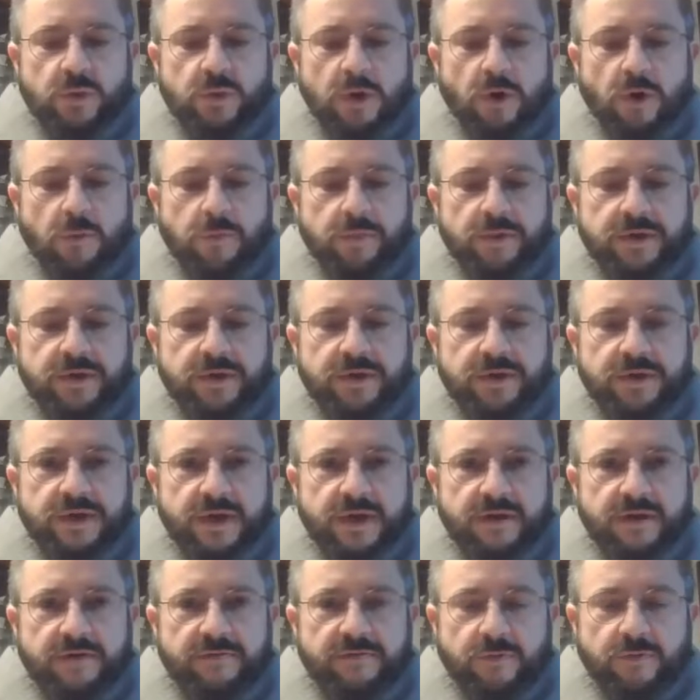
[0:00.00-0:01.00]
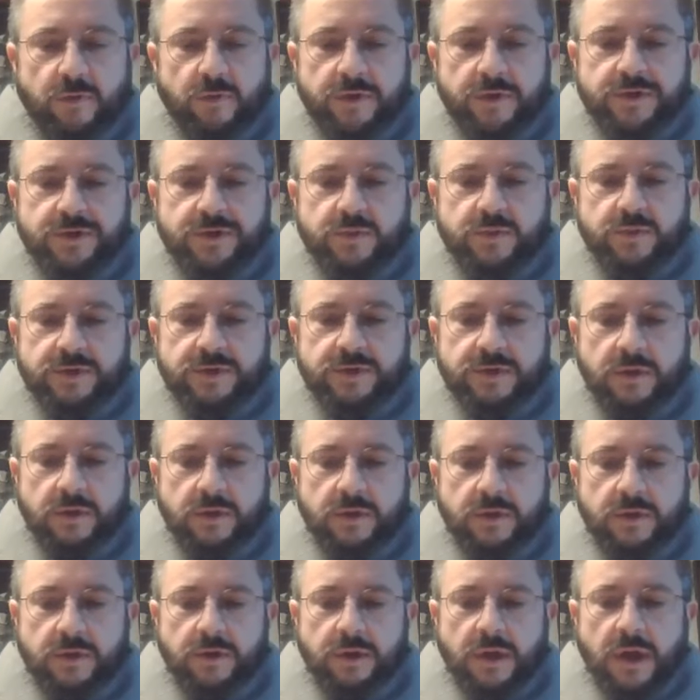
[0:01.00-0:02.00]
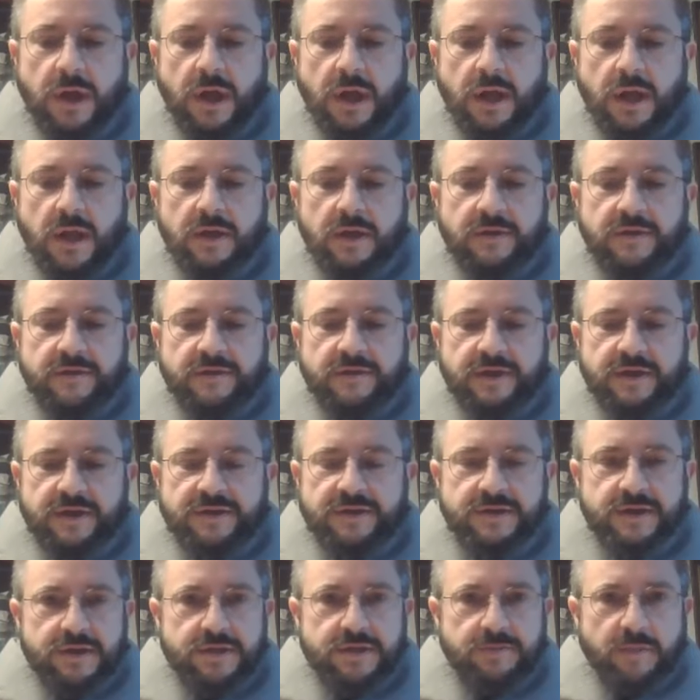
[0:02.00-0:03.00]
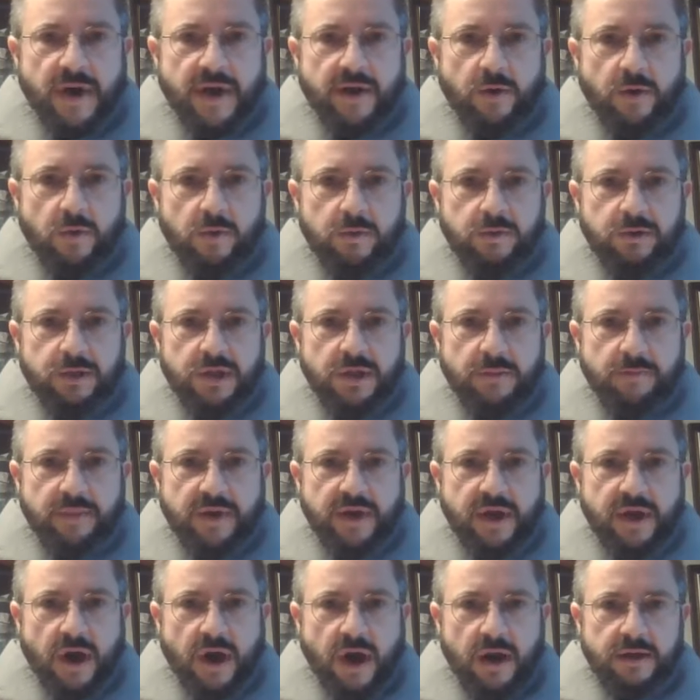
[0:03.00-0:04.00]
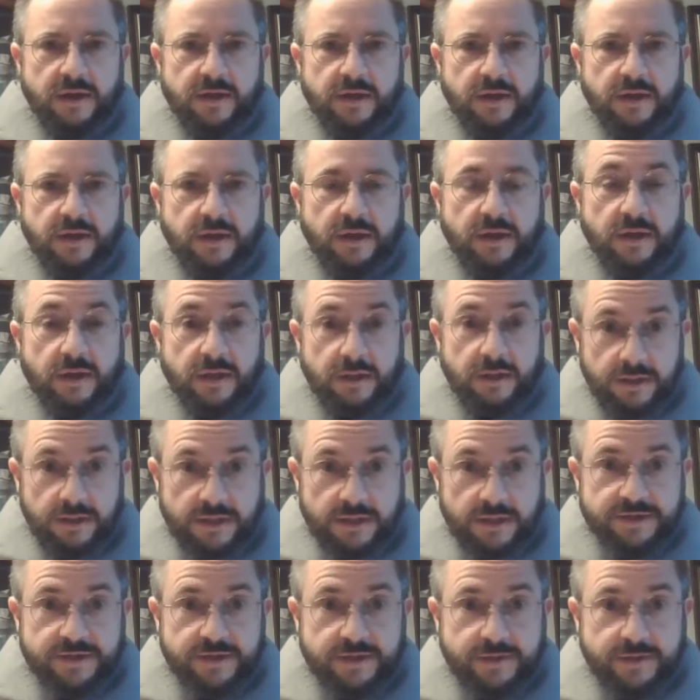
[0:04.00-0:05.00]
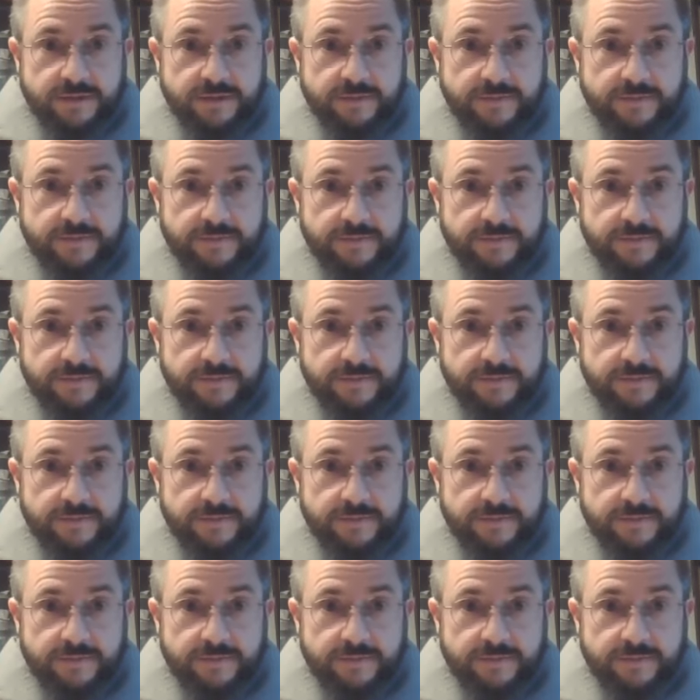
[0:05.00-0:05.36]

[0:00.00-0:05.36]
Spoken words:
were opened and a voice was heard. This is my only begotten. Listen.